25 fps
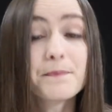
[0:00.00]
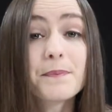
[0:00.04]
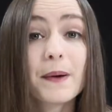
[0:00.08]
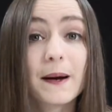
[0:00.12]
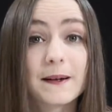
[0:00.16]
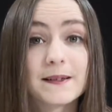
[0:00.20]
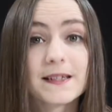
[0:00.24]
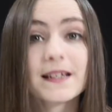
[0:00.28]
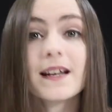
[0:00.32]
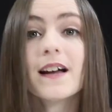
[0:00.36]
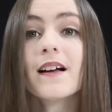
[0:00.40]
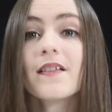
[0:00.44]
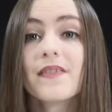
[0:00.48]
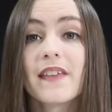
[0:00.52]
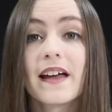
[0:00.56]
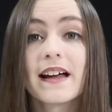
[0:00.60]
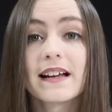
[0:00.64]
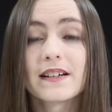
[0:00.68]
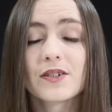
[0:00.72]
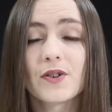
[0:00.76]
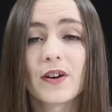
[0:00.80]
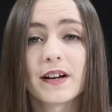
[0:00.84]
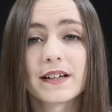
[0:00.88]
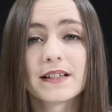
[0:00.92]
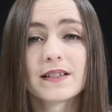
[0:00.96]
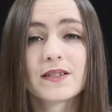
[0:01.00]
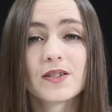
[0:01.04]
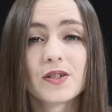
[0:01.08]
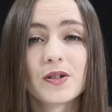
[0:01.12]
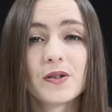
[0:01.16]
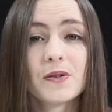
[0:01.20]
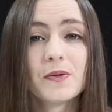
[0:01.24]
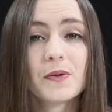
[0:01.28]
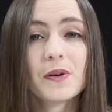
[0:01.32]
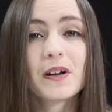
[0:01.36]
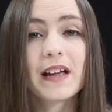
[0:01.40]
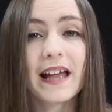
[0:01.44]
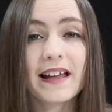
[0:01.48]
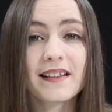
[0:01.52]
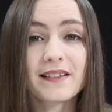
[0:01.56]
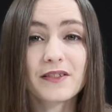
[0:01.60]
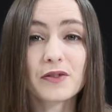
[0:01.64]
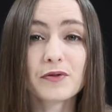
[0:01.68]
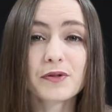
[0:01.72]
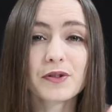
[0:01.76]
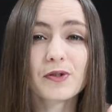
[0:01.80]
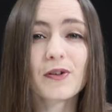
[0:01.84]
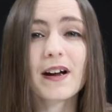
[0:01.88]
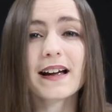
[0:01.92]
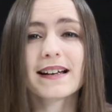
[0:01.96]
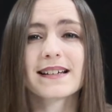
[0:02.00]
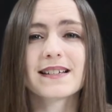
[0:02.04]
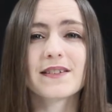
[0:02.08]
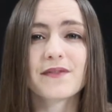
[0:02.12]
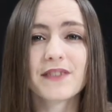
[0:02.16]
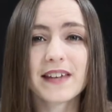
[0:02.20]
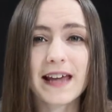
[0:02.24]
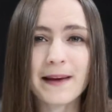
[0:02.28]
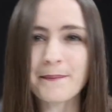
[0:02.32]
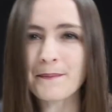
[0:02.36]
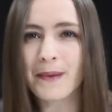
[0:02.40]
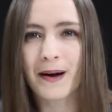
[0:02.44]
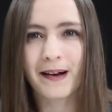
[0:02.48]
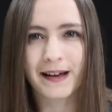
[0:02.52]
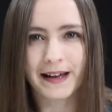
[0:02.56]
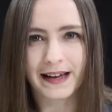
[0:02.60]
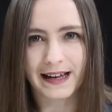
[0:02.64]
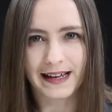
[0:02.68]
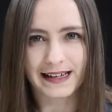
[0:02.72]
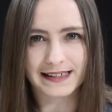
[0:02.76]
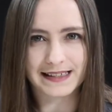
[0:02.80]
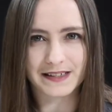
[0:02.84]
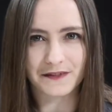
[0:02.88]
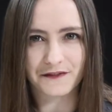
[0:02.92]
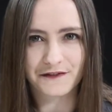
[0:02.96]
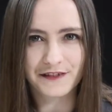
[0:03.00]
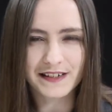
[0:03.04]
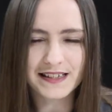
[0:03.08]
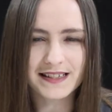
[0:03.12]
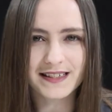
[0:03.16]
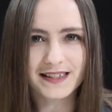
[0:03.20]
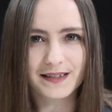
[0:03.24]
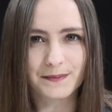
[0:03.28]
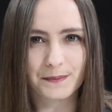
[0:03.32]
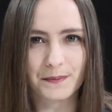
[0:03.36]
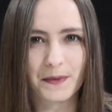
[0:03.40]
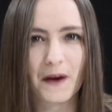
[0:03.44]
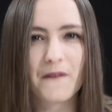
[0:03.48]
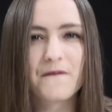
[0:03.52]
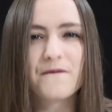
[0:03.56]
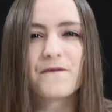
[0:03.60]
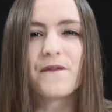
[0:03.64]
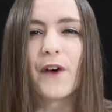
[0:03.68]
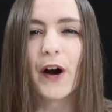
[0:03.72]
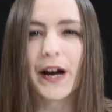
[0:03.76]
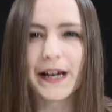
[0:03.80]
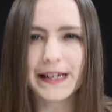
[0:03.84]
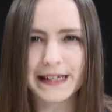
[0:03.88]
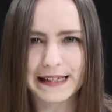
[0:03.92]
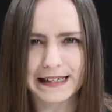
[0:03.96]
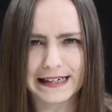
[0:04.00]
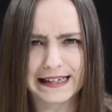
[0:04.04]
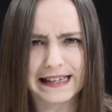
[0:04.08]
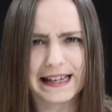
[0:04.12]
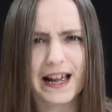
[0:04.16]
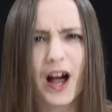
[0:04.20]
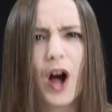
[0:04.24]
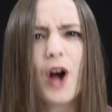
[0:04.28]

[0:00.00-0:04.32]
But they're trying to get through the cracks of the Empire and defeat them finally,